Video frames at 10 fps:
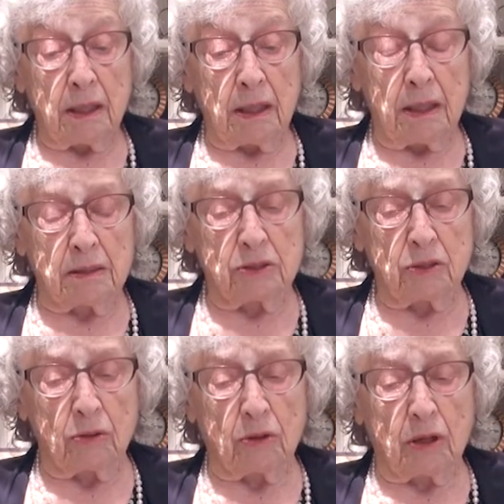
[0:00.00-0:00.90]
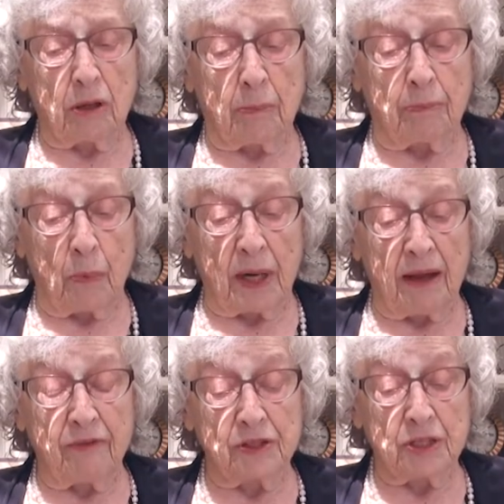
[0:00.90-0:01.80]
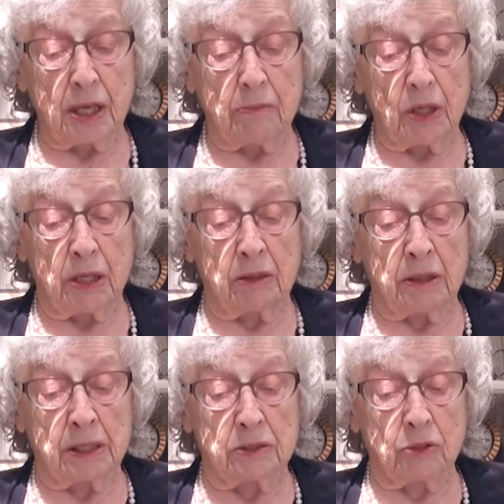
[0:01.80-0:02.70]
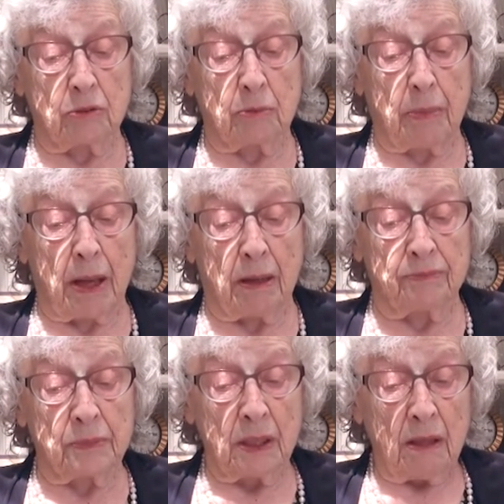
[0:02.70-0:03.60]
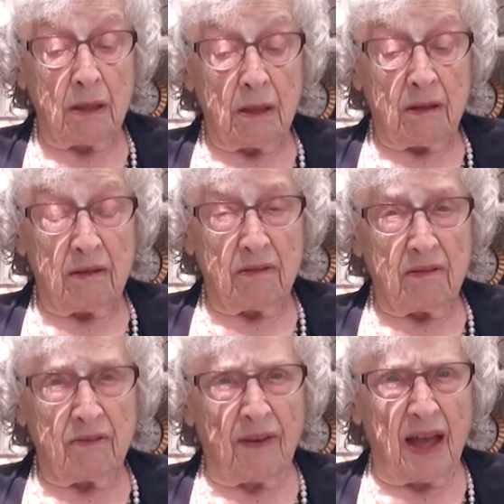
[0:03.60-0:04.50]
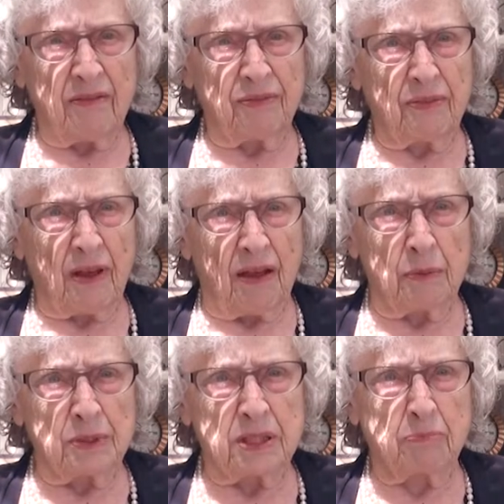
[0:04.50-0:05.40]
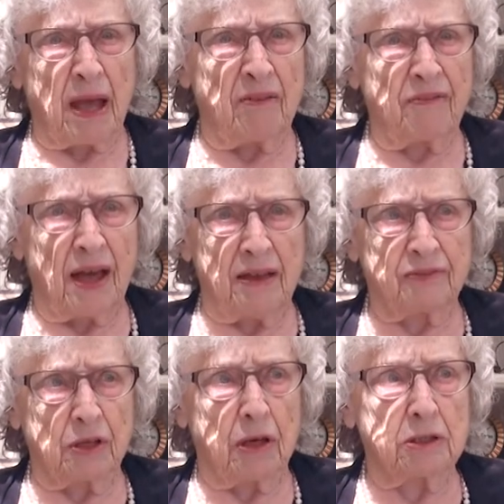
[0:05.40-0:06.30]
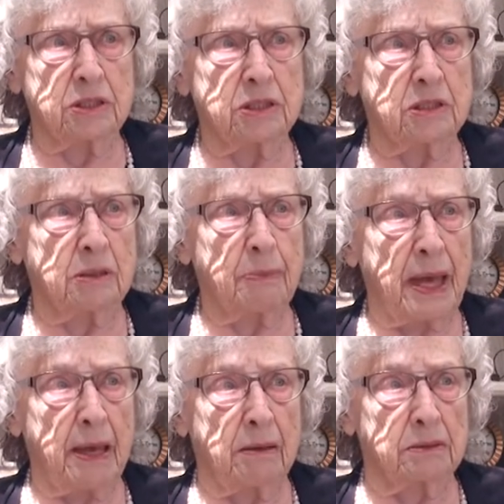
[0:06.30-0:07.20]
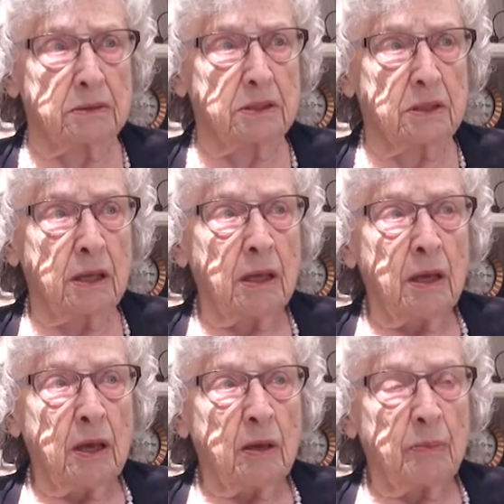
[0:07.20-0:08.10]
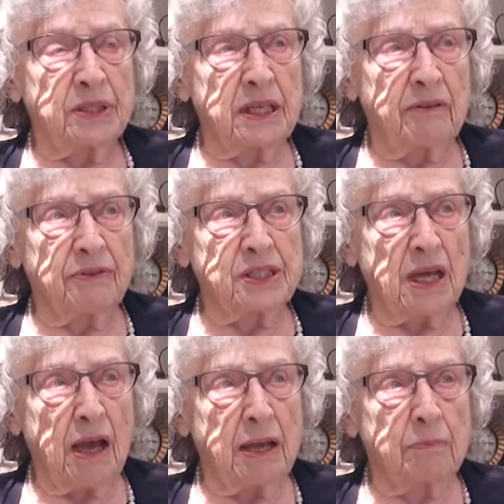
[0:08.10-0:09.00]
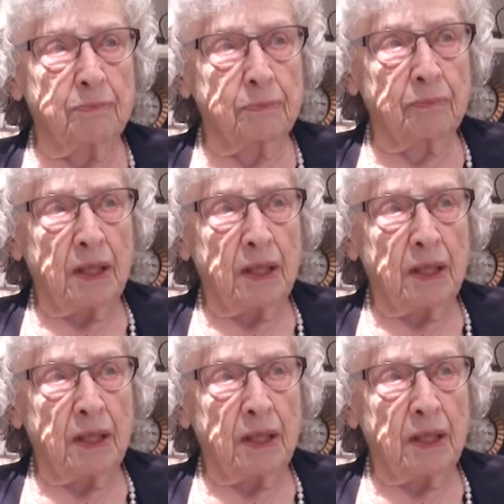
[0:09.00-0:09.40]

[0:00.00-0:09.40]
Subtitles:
it took, when I first came here, it took about $5 to the pound. But every time